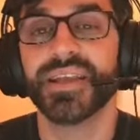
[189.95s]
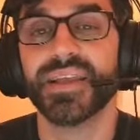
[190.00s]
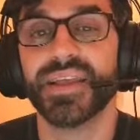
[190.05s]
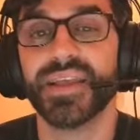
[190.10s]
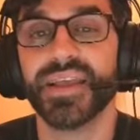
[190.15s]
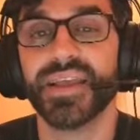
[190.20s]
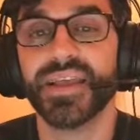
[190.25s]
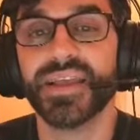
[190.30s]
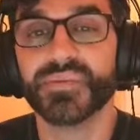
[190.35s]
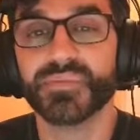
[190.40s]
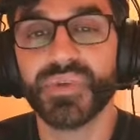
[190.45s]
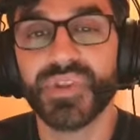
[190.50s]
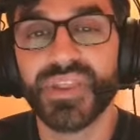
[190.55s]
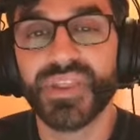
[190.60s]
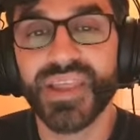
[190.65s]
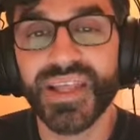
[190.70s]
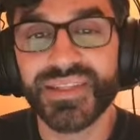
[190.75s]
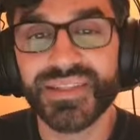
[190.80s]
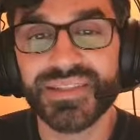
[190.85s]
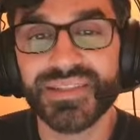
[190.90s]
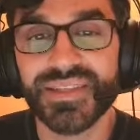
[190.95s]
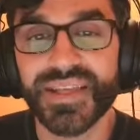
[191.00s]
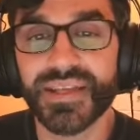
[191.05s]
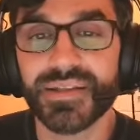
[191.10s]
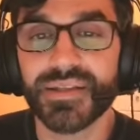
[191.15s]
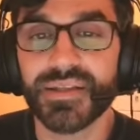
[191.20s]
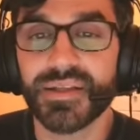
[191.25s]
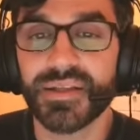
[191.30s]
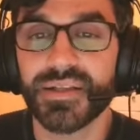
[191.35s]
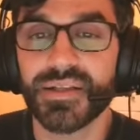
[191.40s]
And with that said,
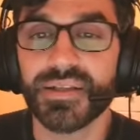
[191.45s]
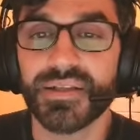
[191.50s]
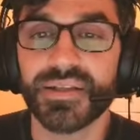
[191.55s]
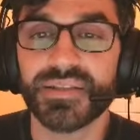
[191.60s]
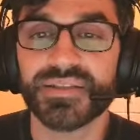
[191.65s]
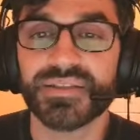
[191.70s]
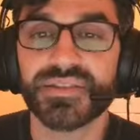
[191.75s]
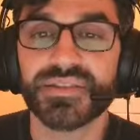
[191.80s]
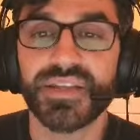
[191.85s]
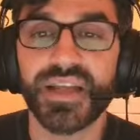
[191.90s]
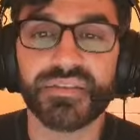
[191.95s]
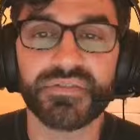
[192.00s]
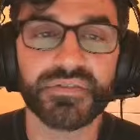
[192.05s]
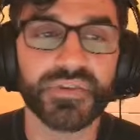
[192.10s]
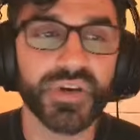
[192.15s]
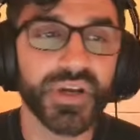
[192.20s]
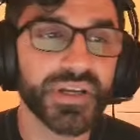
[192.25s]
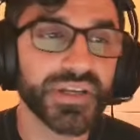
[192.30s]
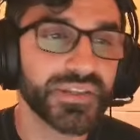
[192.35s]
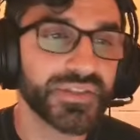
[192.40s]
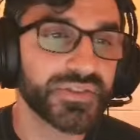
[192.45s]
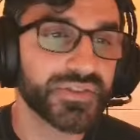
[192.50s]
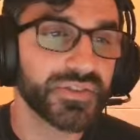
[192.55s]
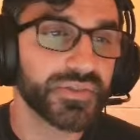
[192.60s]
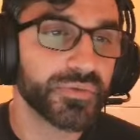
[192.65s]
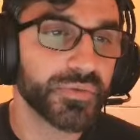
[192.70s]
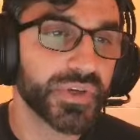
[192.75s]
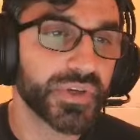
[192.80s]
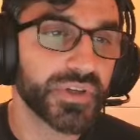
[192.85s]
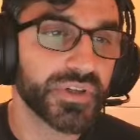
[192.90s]
let's dive right into
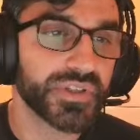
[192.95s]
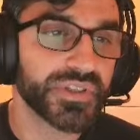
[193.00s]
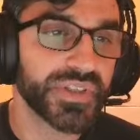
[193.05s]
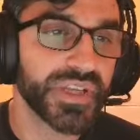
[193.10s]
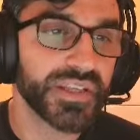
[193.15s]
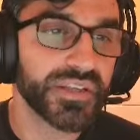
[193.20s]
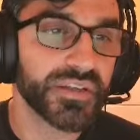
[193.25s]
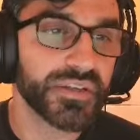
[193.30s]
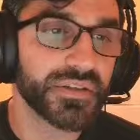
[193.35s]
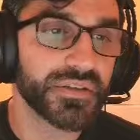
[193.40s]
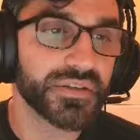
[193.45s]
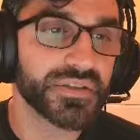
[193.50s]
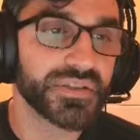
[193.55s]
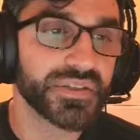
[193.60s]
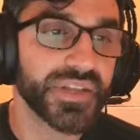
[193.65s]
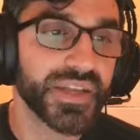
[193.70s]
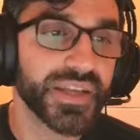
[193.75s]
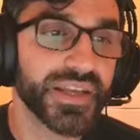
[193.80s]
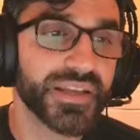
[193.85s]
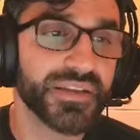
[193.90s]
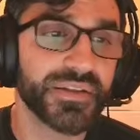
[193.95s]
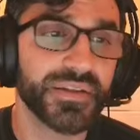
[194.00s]
what our data looks like.